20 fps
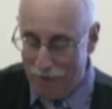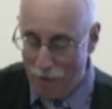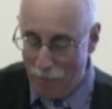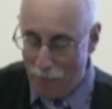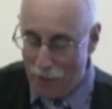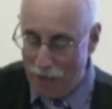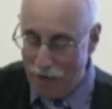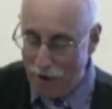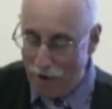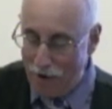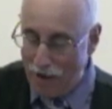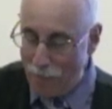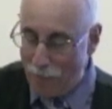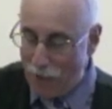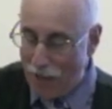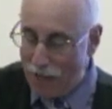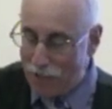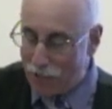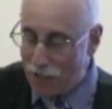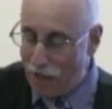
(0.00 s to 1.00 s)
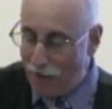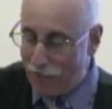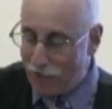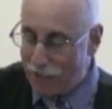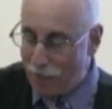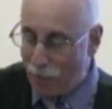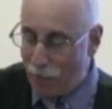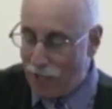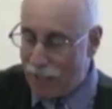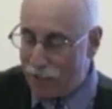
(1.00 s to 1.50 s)
But here at EPA's Office
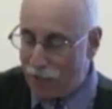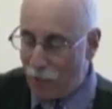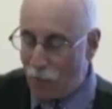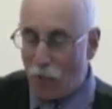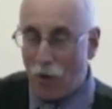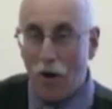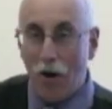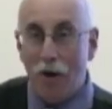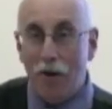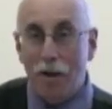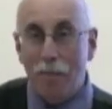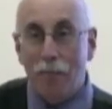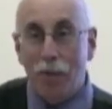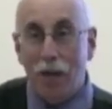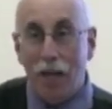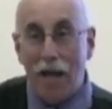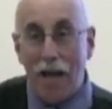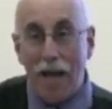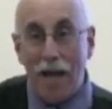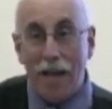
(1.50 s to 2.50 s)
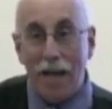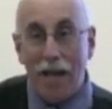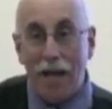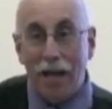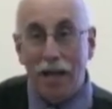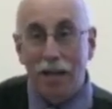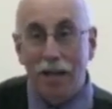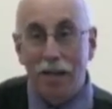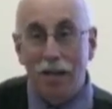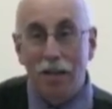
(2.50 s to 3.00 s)
of Budget, we're already
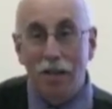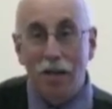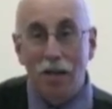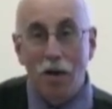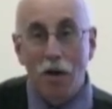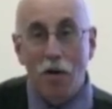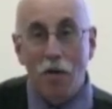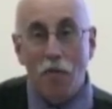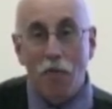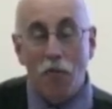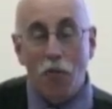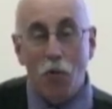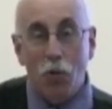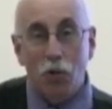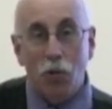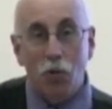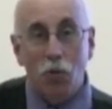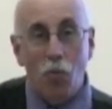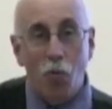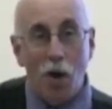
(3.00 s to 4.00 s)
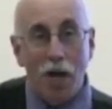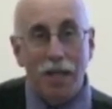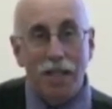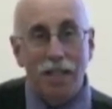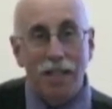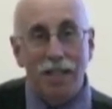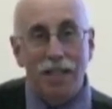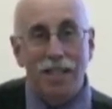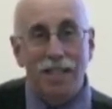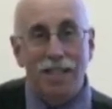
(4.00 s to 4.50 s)
planning for
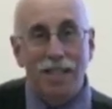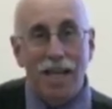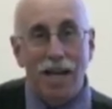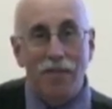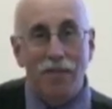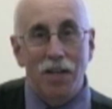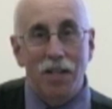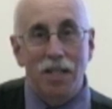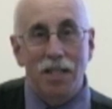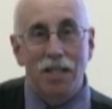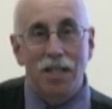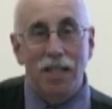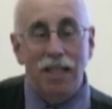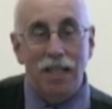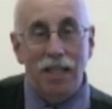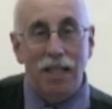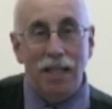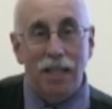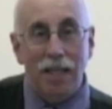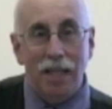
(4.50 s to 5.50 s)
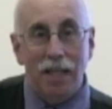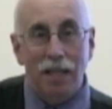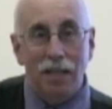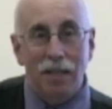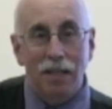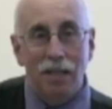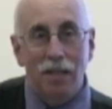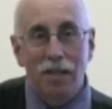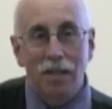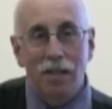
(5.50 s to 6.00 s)

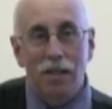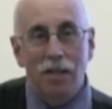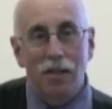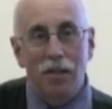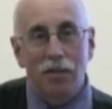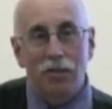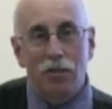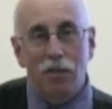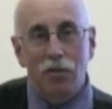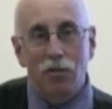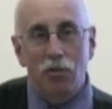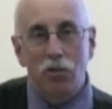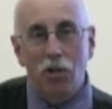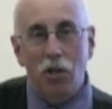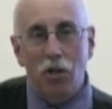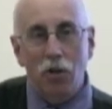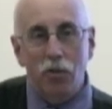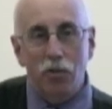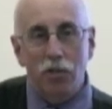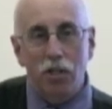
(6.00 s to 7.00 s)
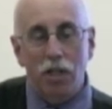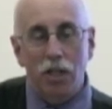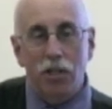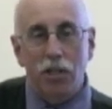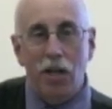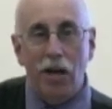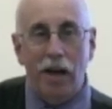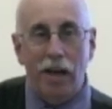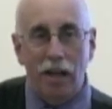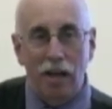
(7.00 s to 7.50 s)
2017. So Joe's going to
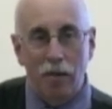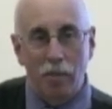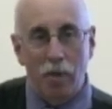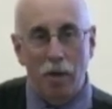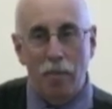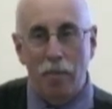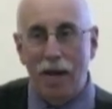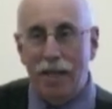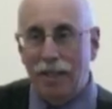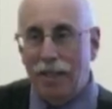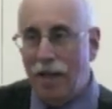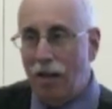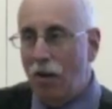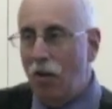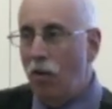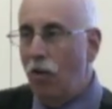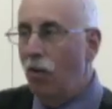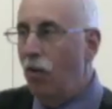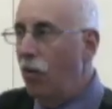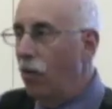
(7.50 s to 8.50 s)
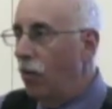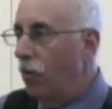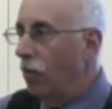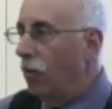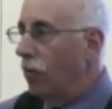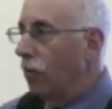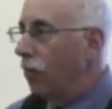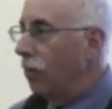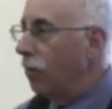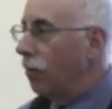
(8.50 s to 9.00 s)
talk a little bit about that
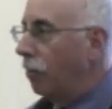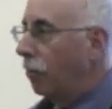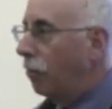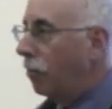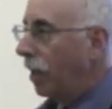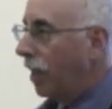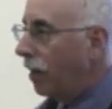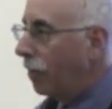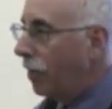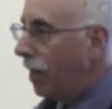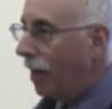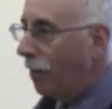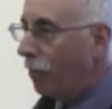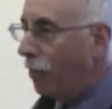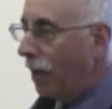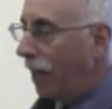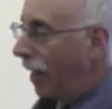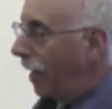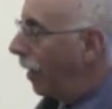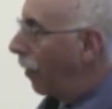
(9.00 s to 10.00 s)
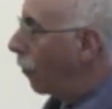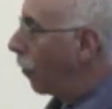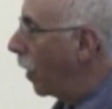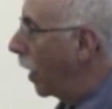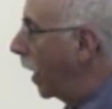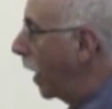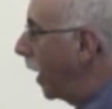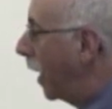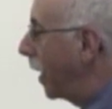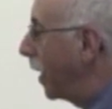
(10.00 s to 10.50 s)
whole bit about planning
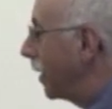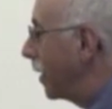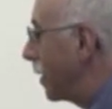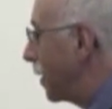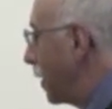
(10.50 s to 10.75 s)
way ahead and